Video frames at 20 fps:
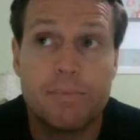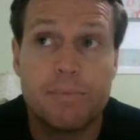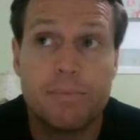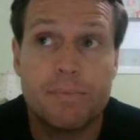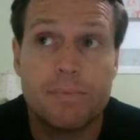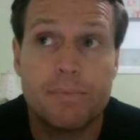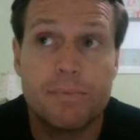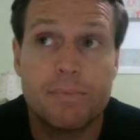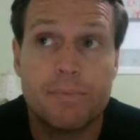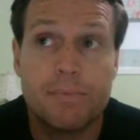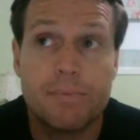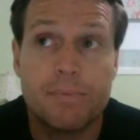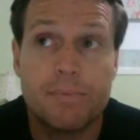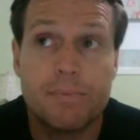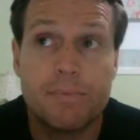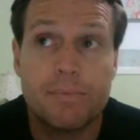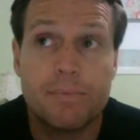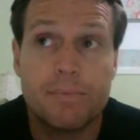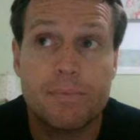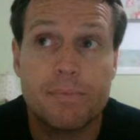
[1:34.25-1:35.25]
You really don't
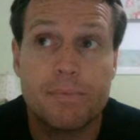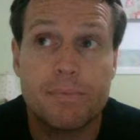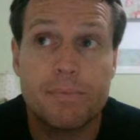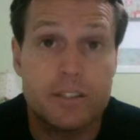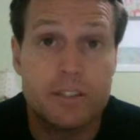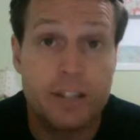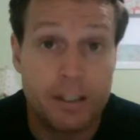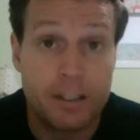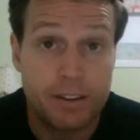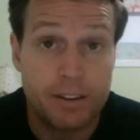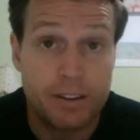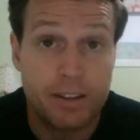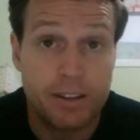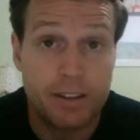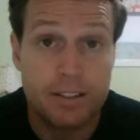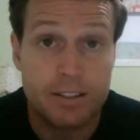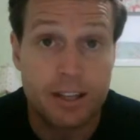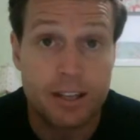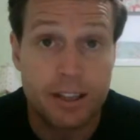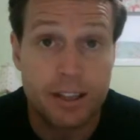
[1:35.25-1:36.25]
need to use anything
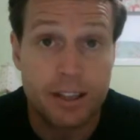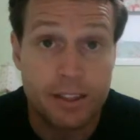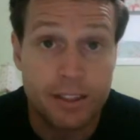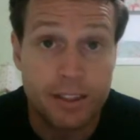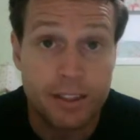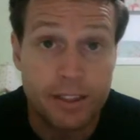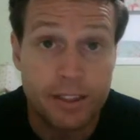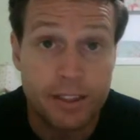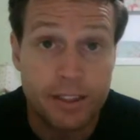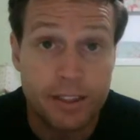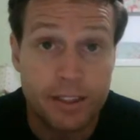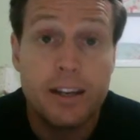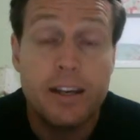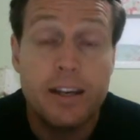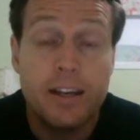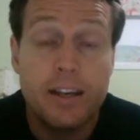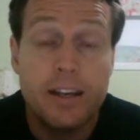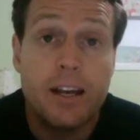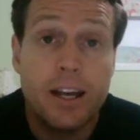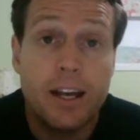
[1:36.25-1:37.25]
else other than that.
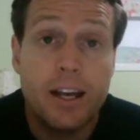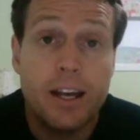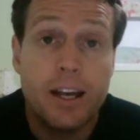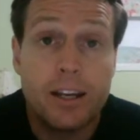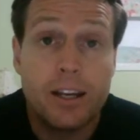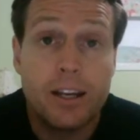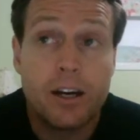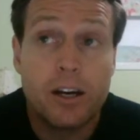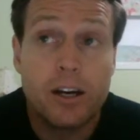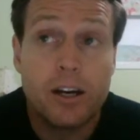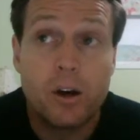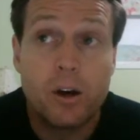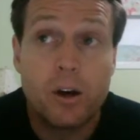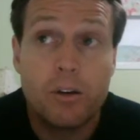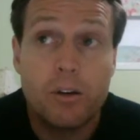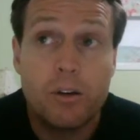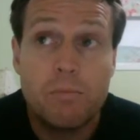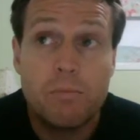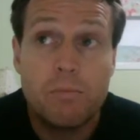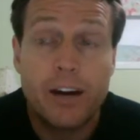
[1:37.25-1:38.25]
Now
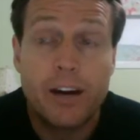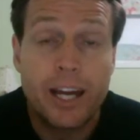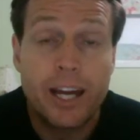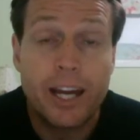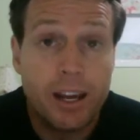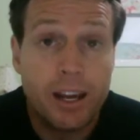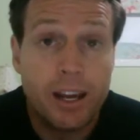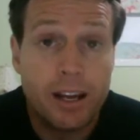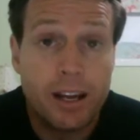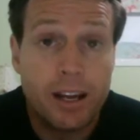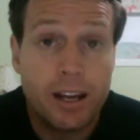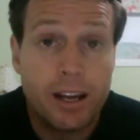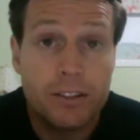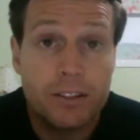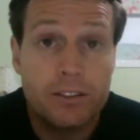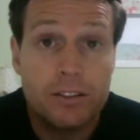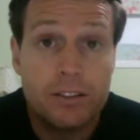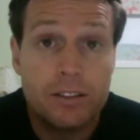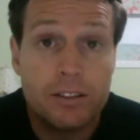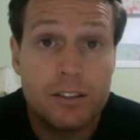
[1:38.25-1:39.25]
on my
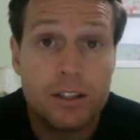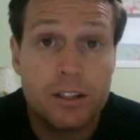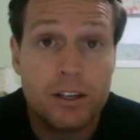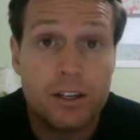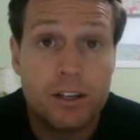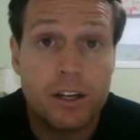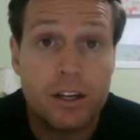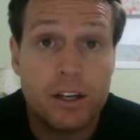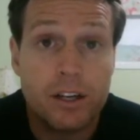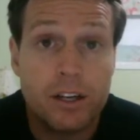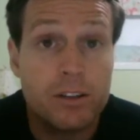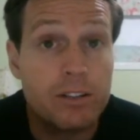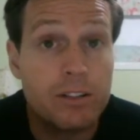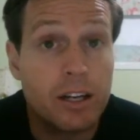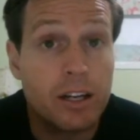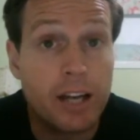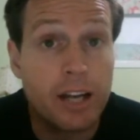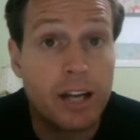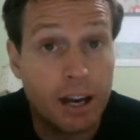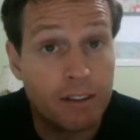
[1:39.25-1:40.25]
handheld, I use
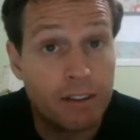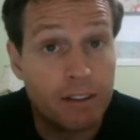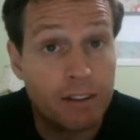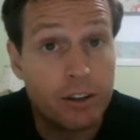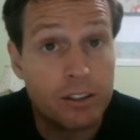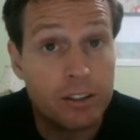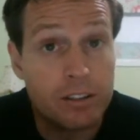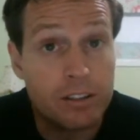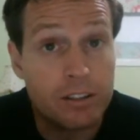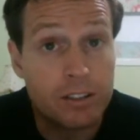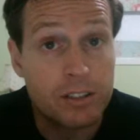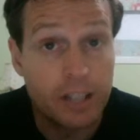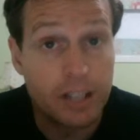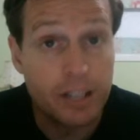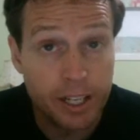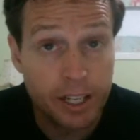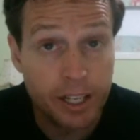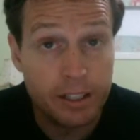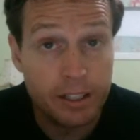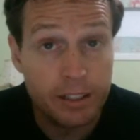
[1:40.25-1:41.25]
an RVox
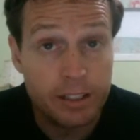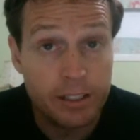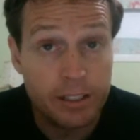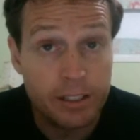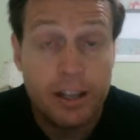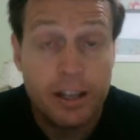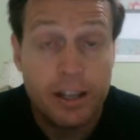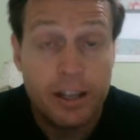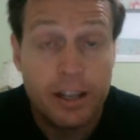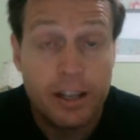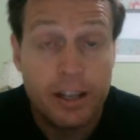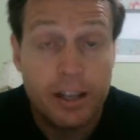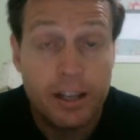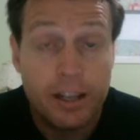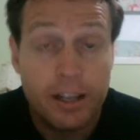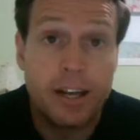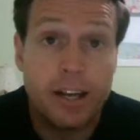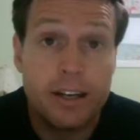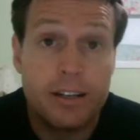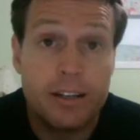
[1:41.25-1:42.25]
again,
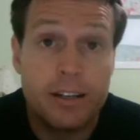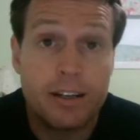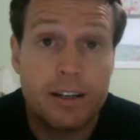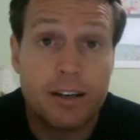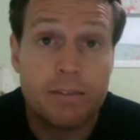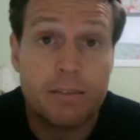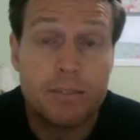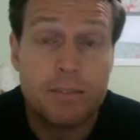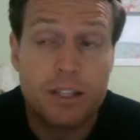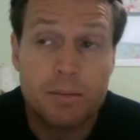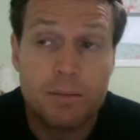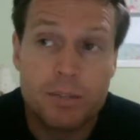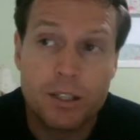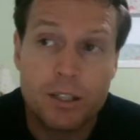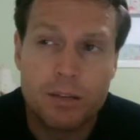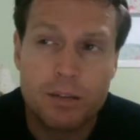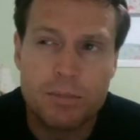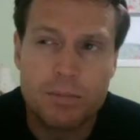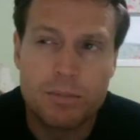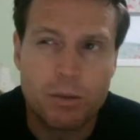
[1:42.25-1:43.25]
and
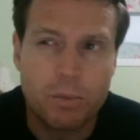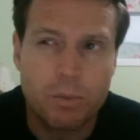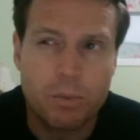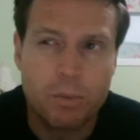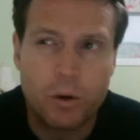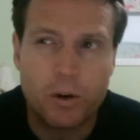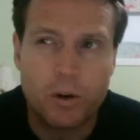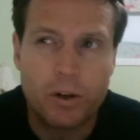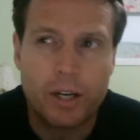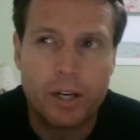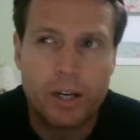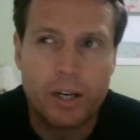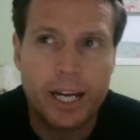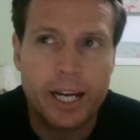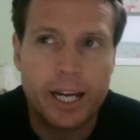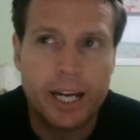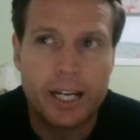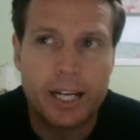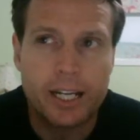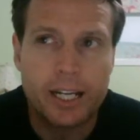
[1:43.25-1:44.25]
sometimes I'll put
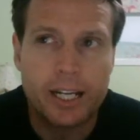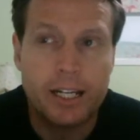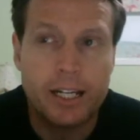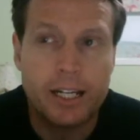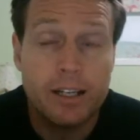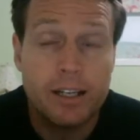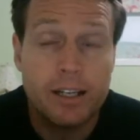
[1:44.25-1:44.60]
a